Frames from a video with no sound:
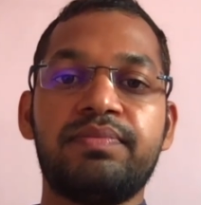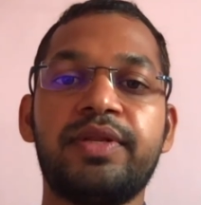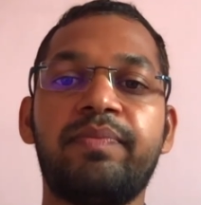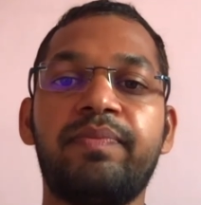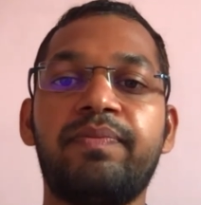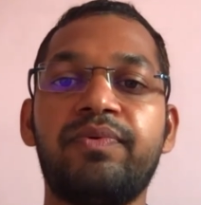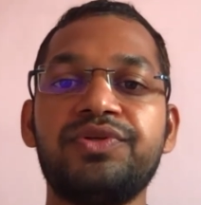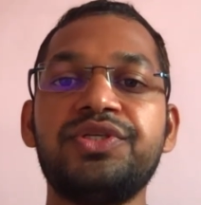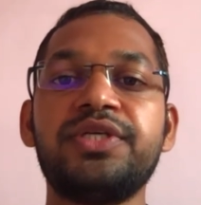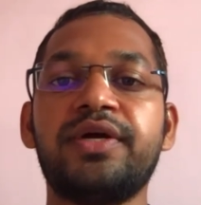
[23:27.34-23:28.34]
the
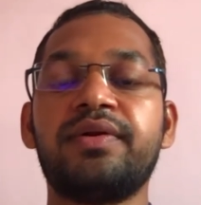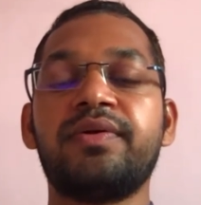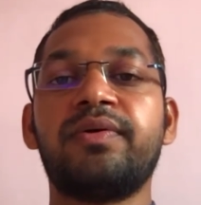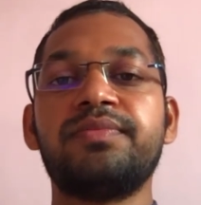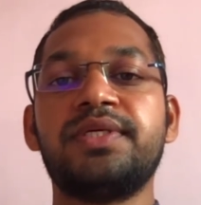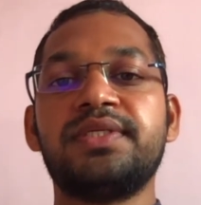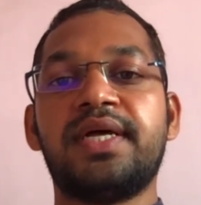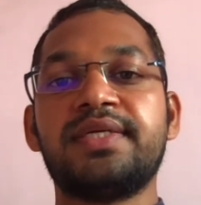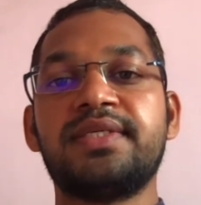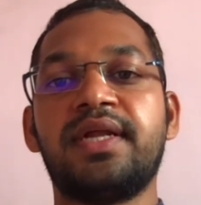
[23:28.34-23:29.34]
procedure of this
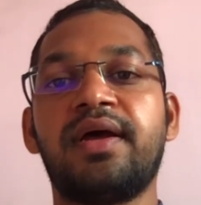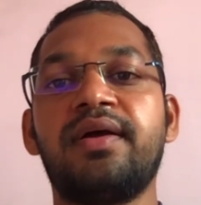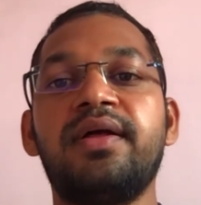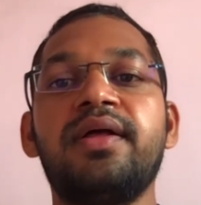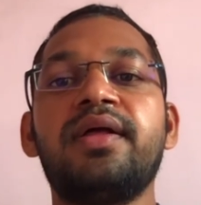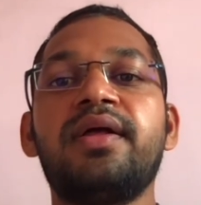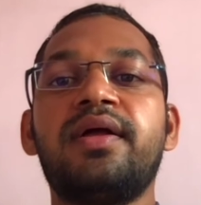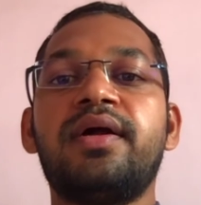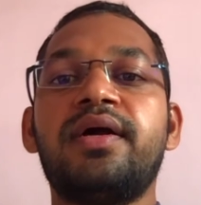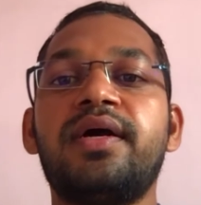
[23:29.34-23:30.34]
asana.
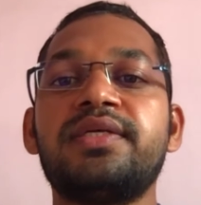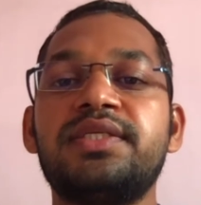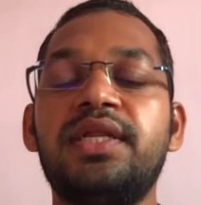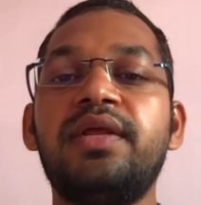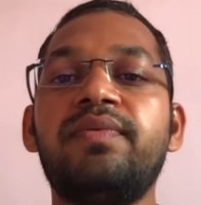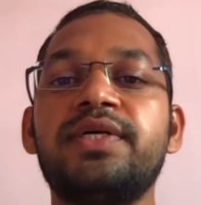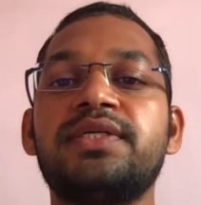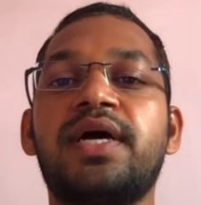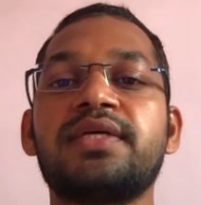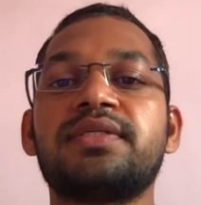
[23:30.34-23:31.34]
Sit in
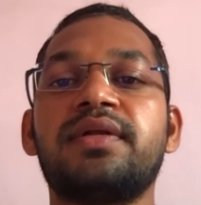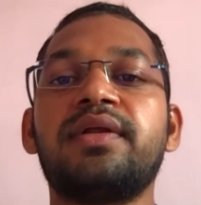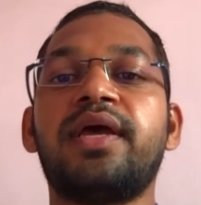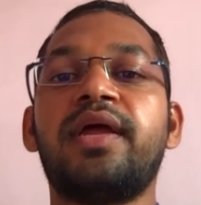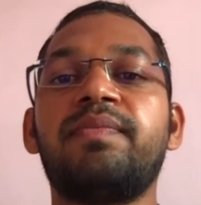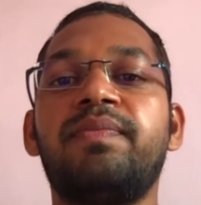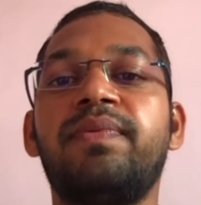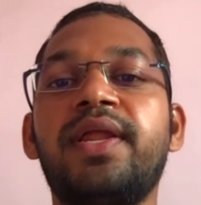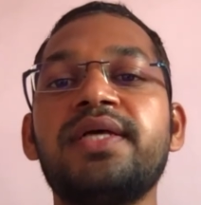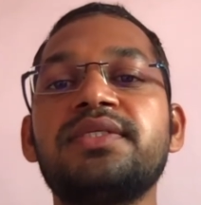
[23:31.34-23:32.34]
Vajrasana and
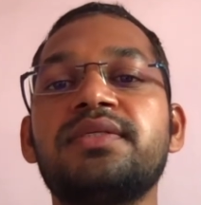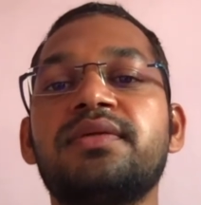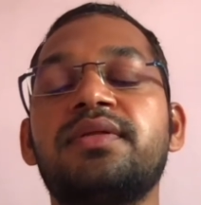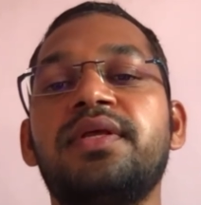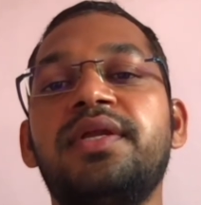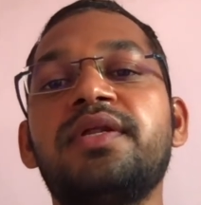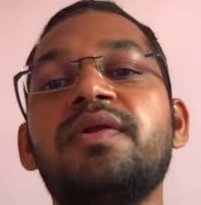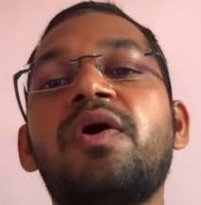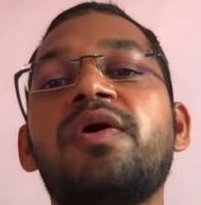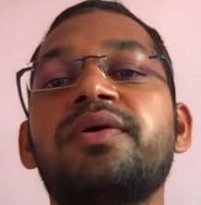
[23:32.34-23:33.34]
place the
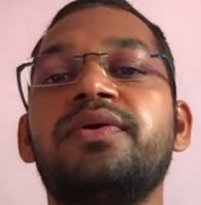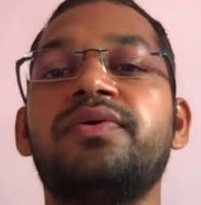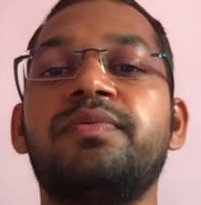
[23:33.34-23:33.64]
interlock your